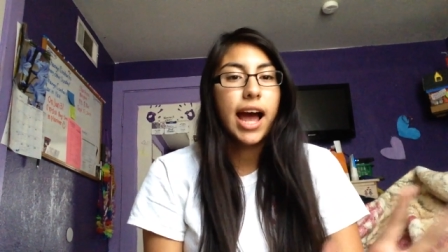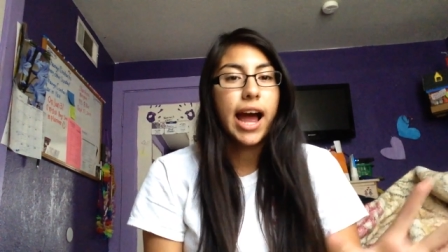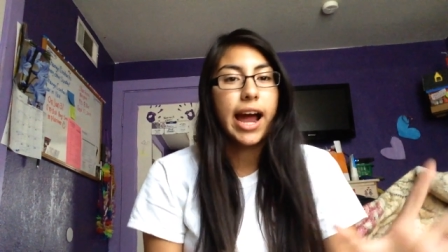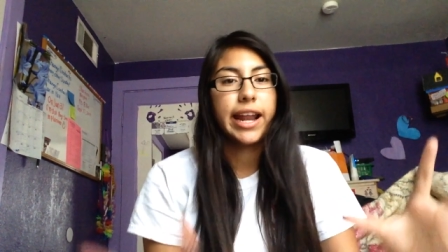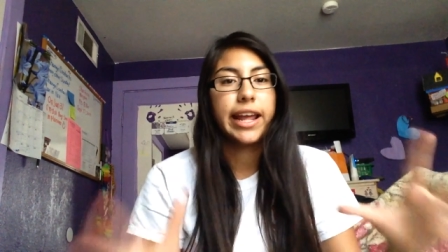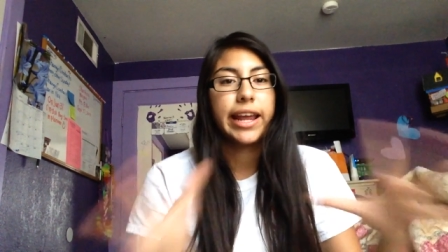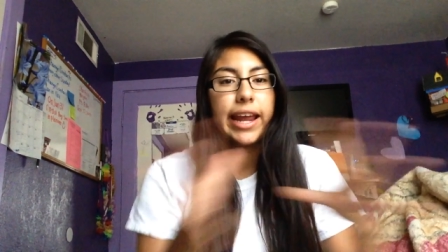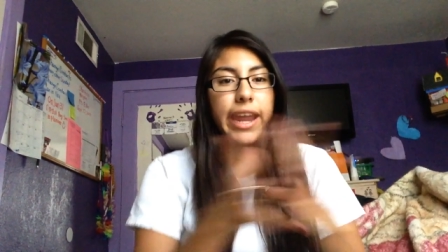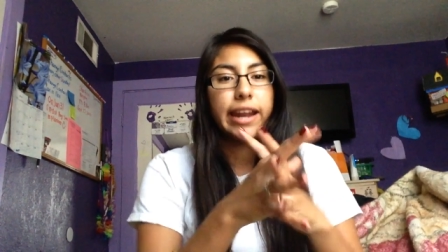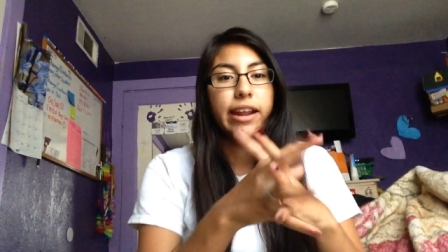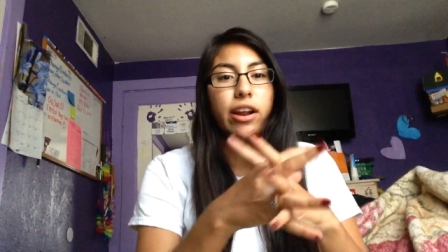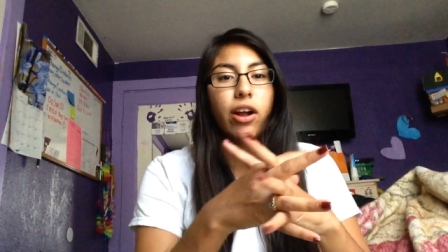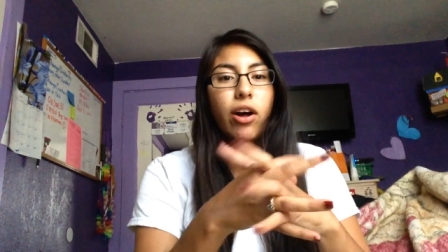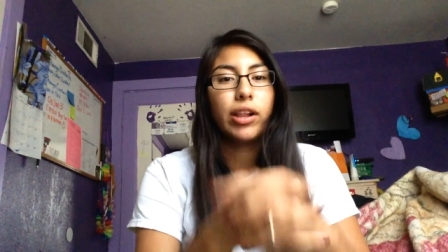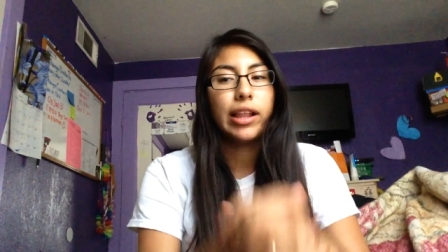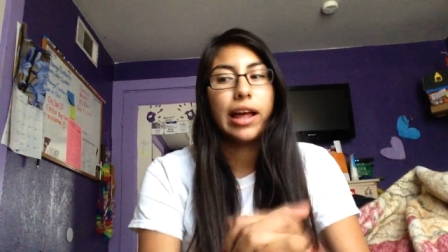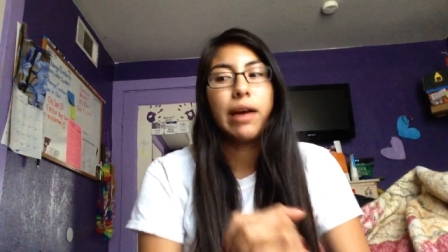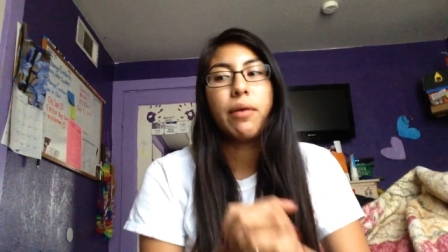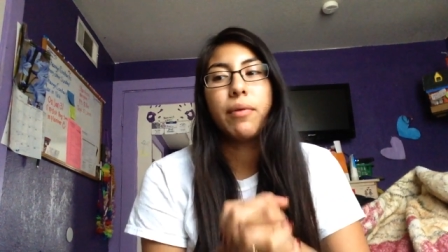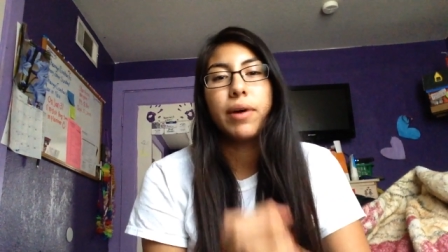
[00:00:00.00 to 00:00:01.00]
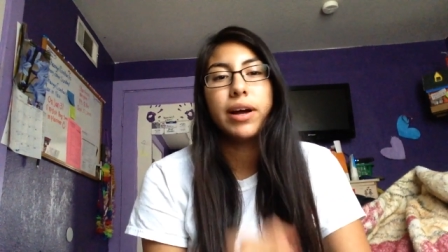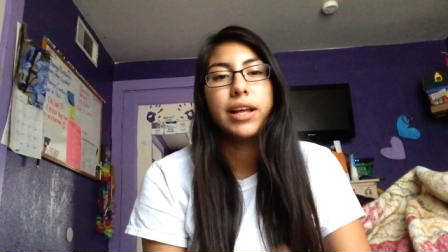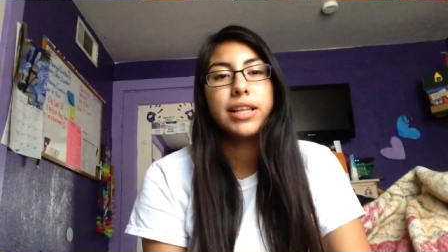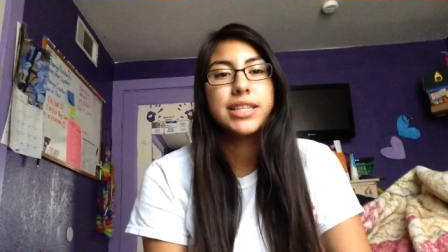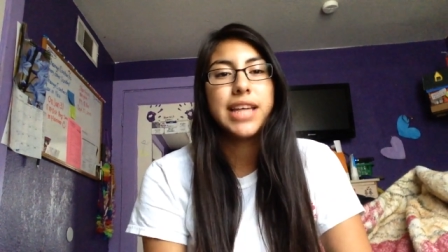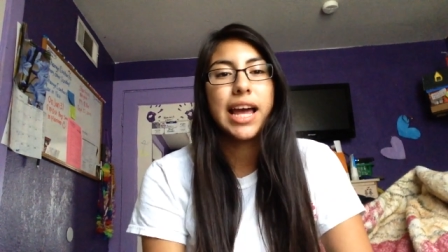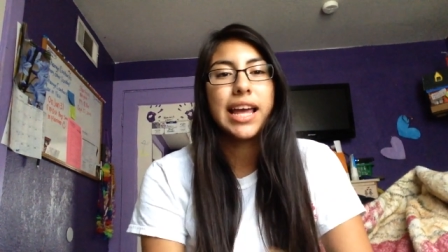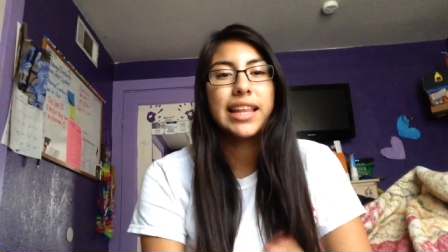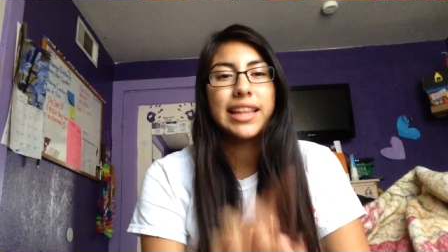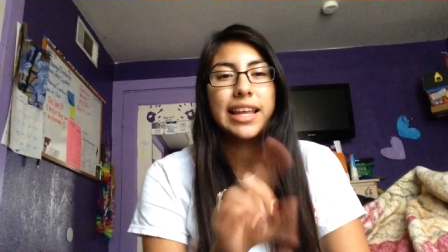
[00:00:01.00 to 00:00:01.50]
I didn't get it all at
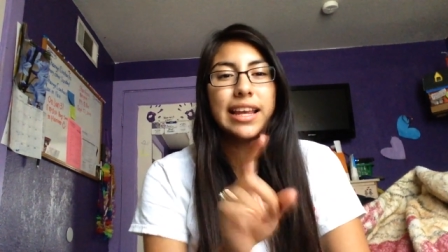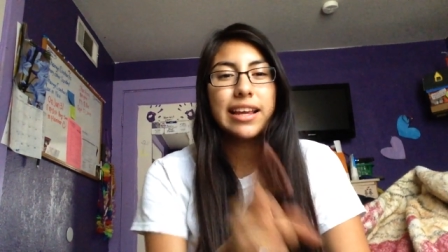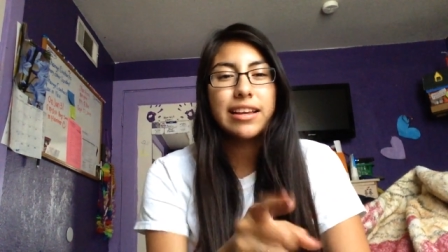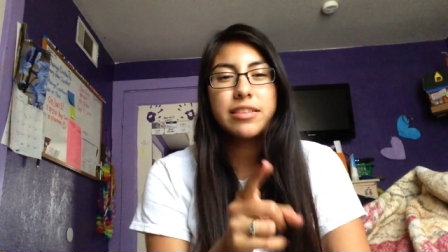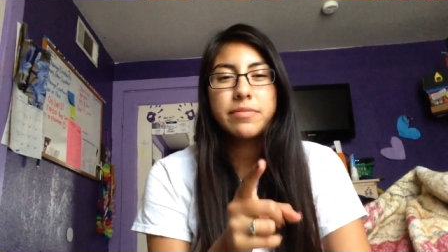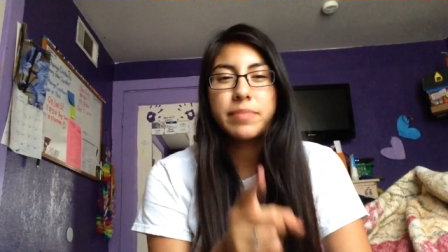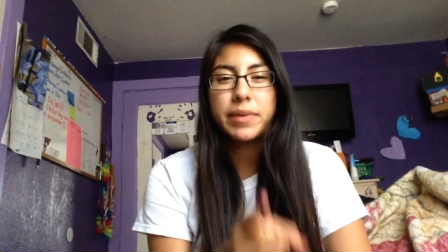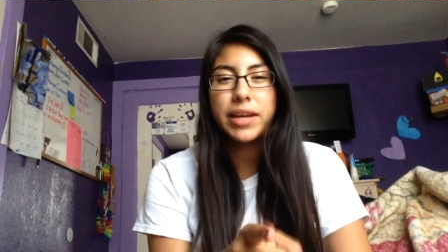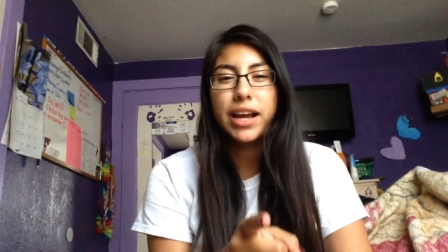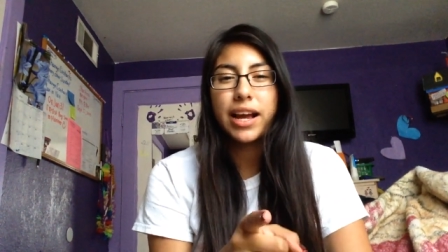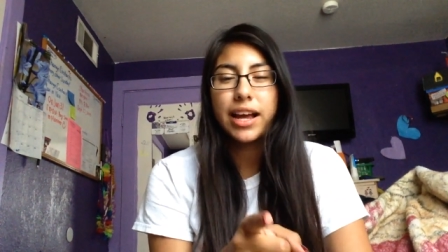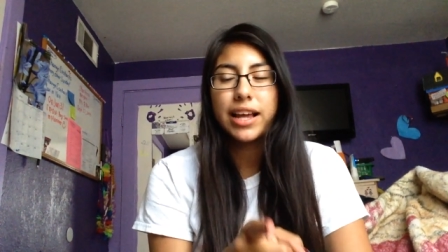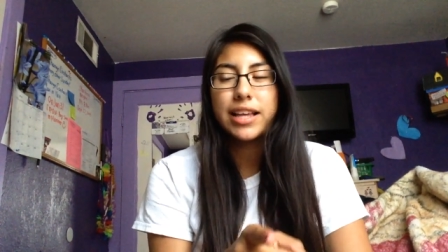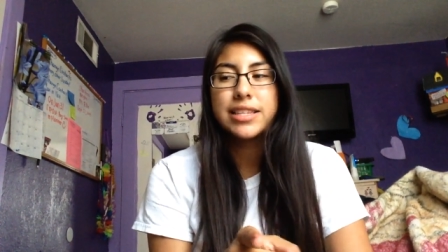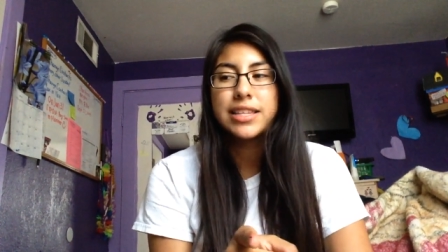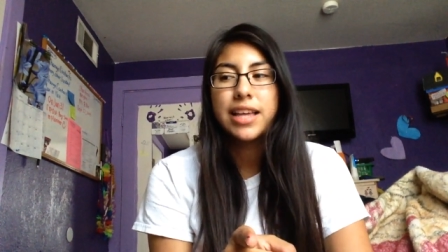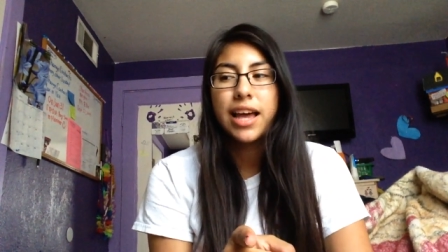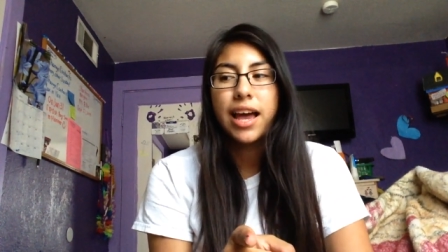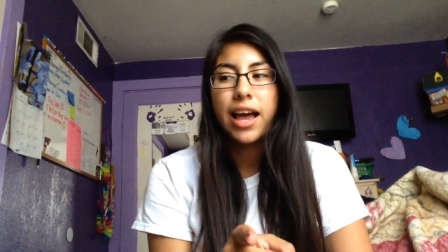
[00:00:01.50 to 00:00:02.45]
once. I think it's because